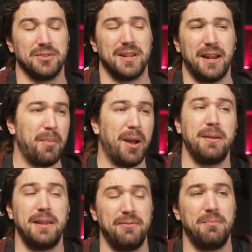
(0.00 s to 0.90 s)
And I might
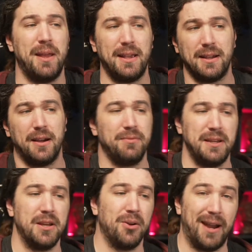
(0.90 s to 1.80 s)
even make a
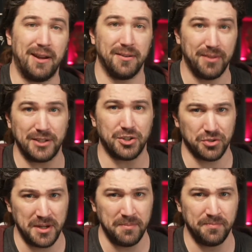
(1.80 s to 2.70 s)
video out of that
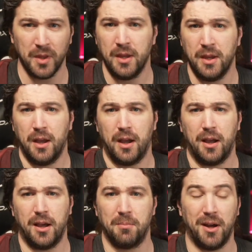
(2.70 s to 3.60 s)
stream
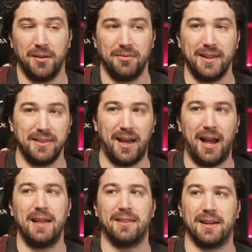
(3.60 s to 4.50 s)
of like the
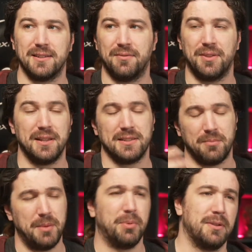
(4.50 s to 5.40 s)
highlights of things that
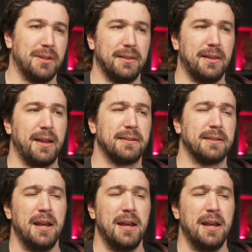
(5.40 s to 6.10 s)
people really liked.